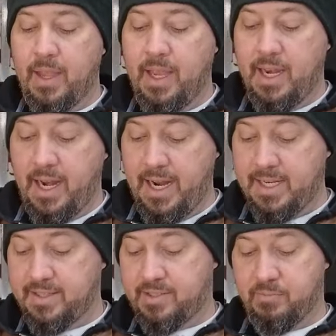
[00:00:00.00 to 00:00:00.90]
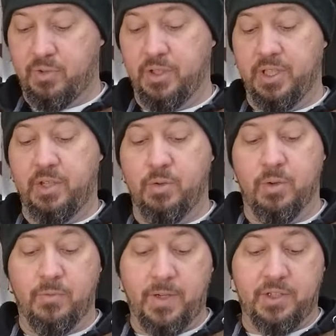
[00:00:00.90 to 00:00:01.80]
It has some really
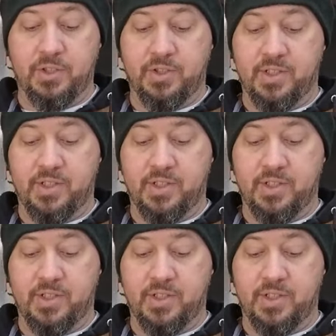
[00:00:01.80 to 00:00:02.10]
cool features.